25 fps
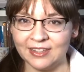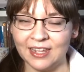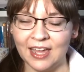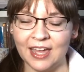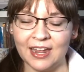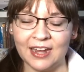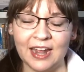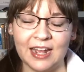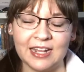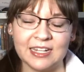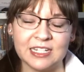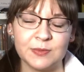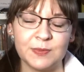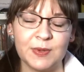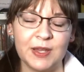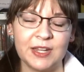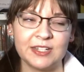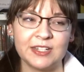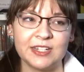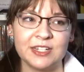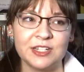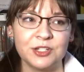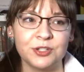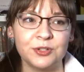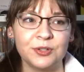that
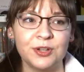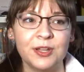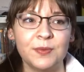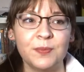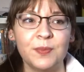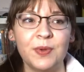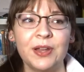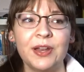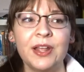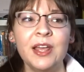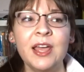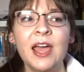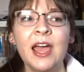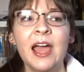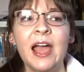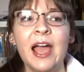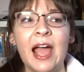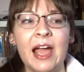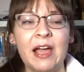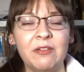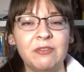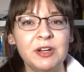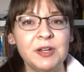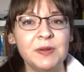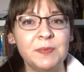aspect into it, but
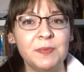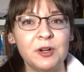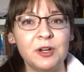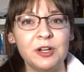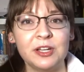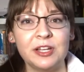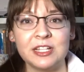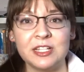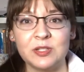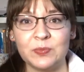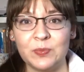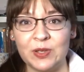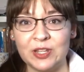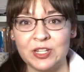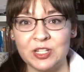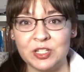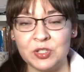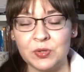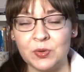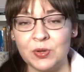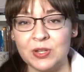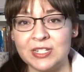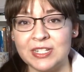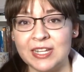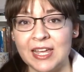every book has been
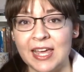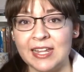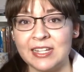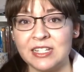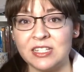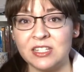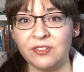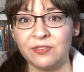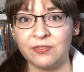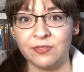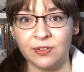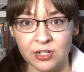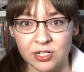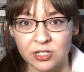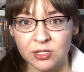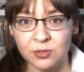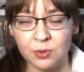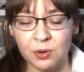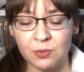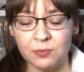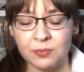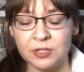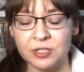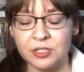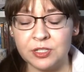so intense. The first
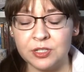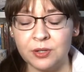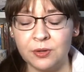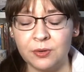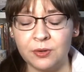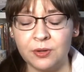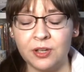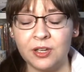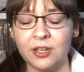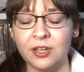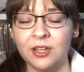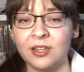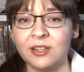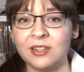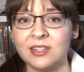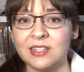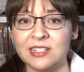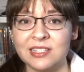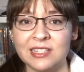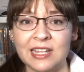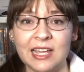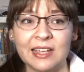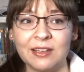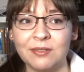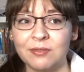one was so good, the
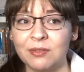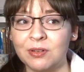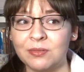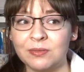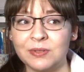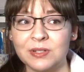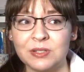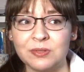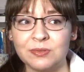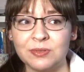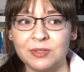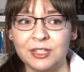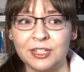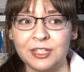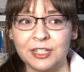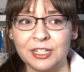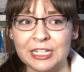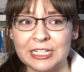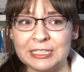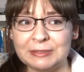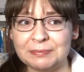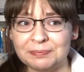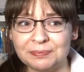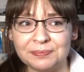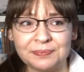second one was really
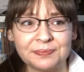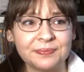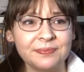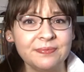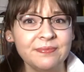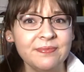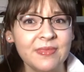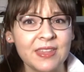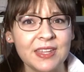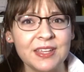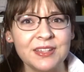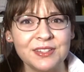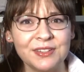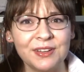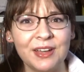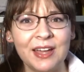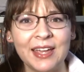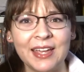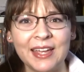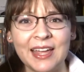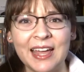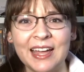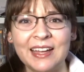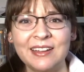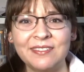good. So I
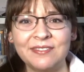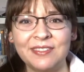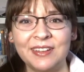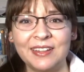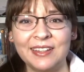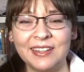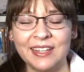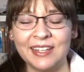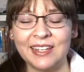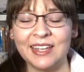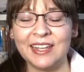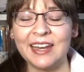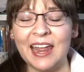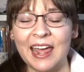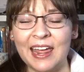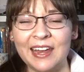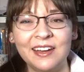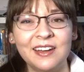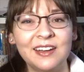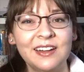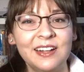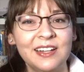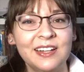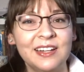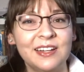have, like, it
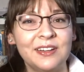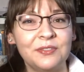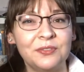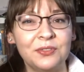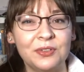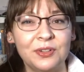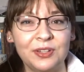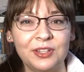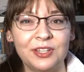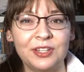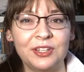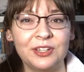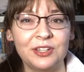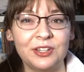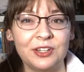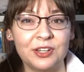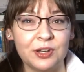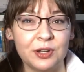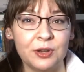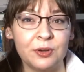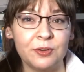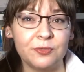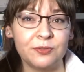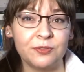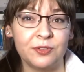ended on a really good
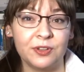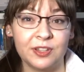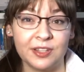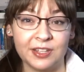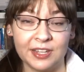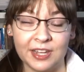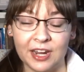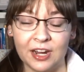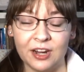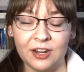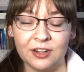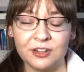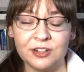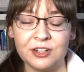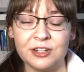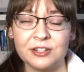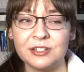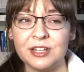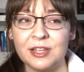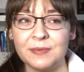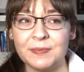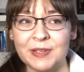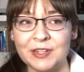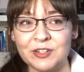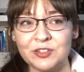note for the characters.
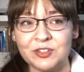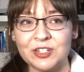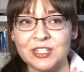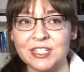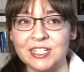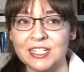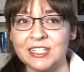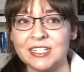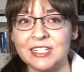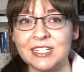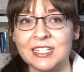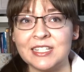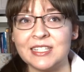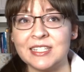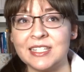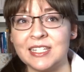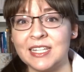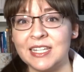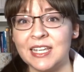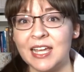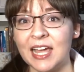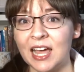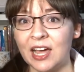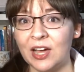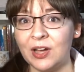I'm interested to
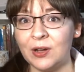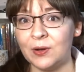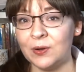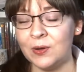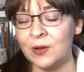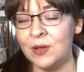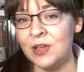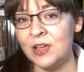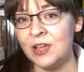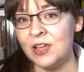see how,